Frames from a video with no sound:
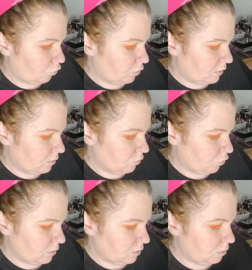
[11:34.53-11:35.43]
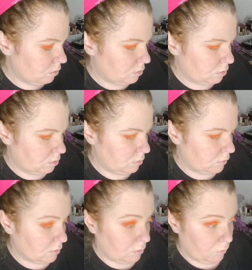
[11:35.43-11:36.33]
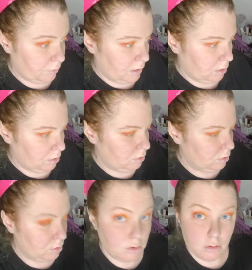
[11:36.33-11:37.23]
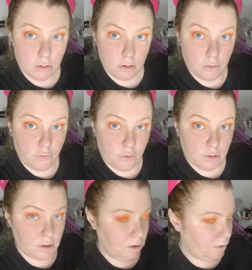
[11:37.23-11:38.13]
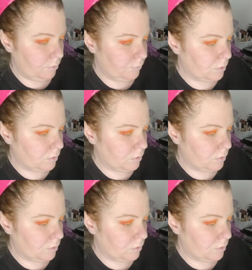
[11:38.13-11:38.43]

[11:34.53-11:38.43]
Cretin, this color right here. I don't know if you can see it, yeah.